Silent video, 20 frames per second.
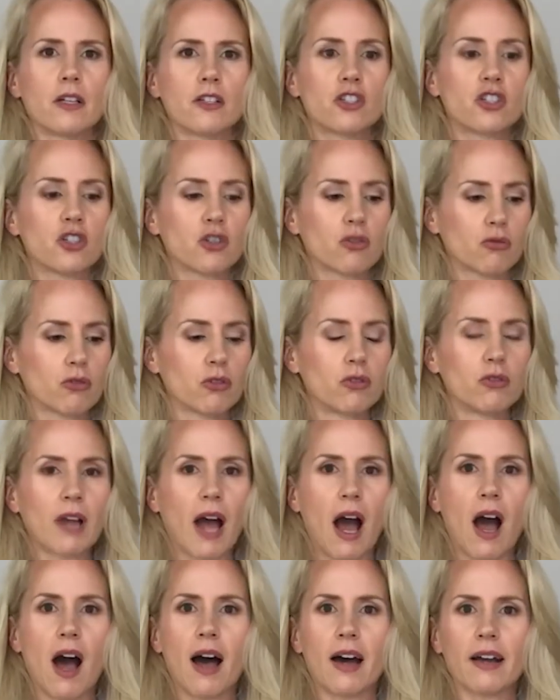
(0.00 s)
screwed
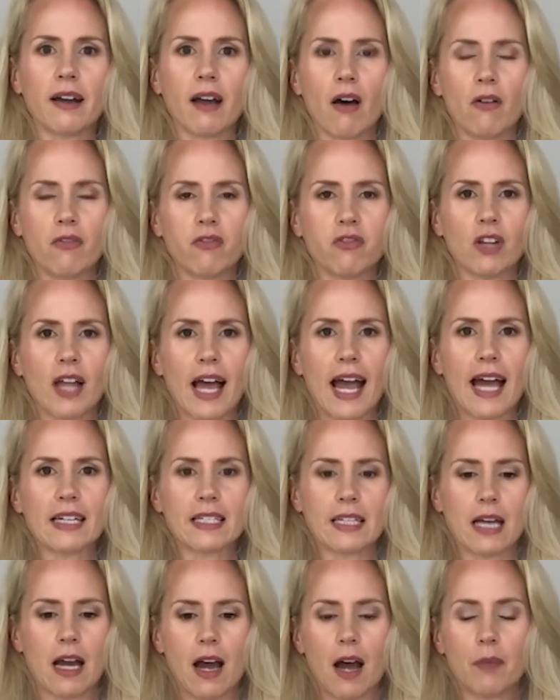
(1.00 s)
on a flat
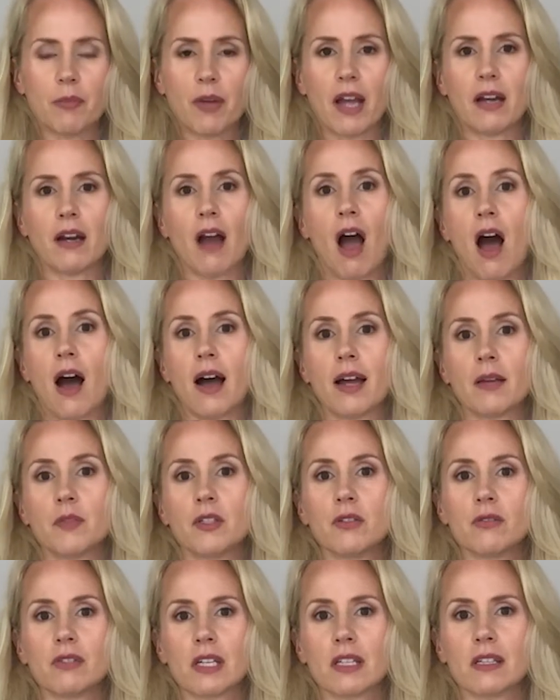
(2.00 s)
top, and I'm
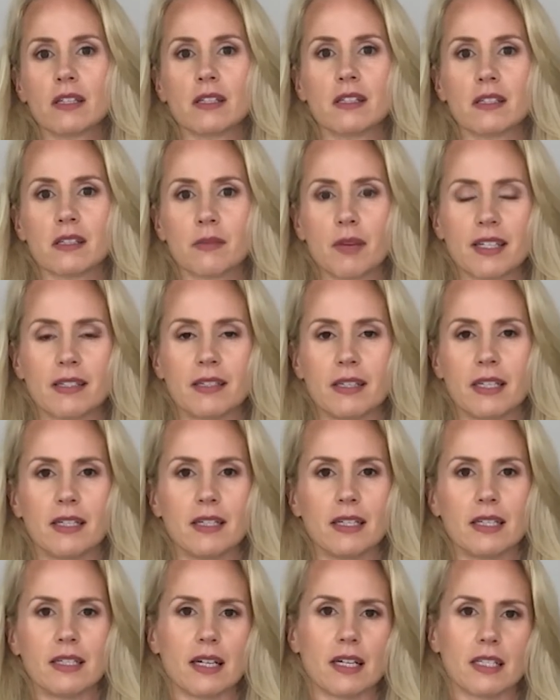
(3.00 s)
using this as my
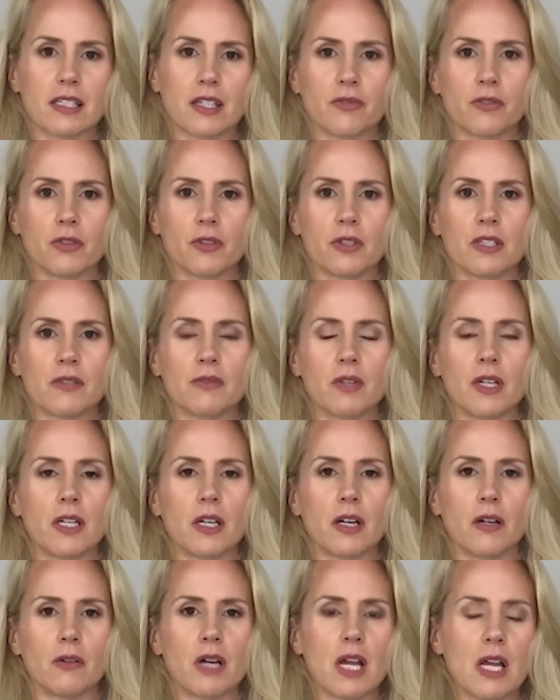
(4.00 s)
standing desk for this
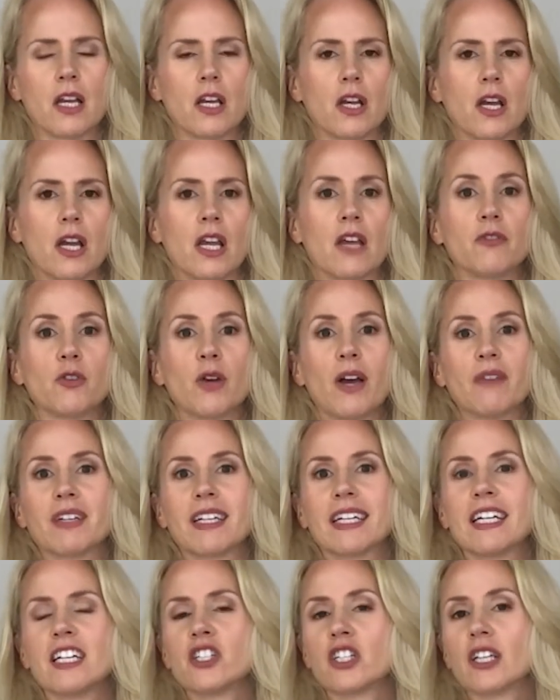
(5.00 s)
video. If you have a
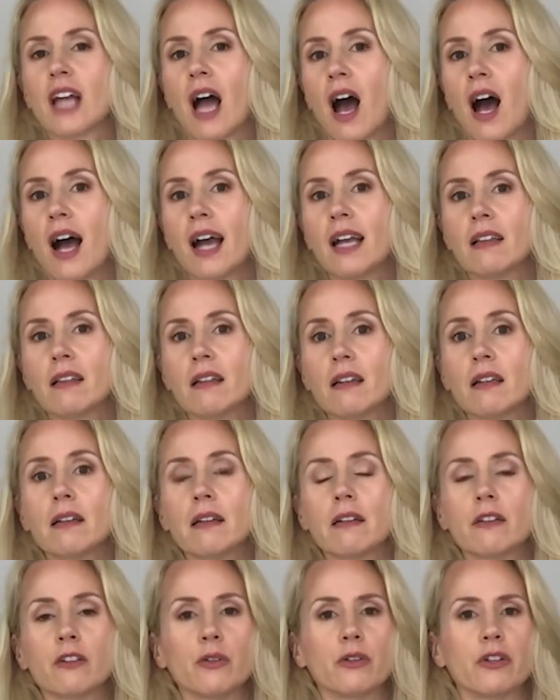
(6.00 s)
kitchen
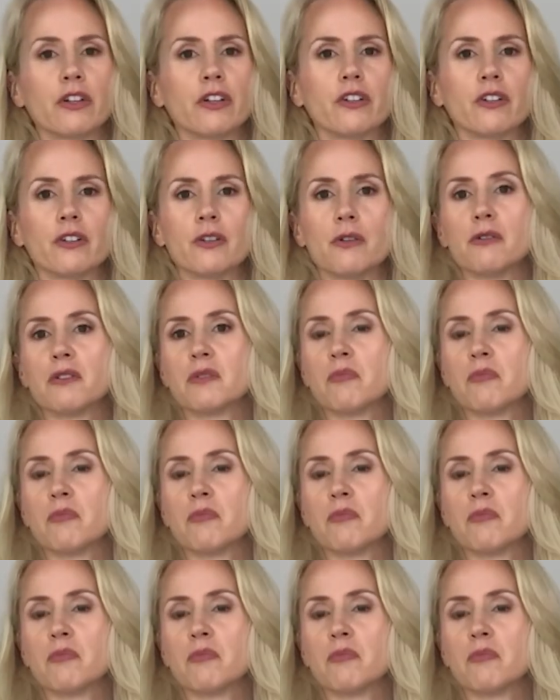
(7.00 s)
island, you could use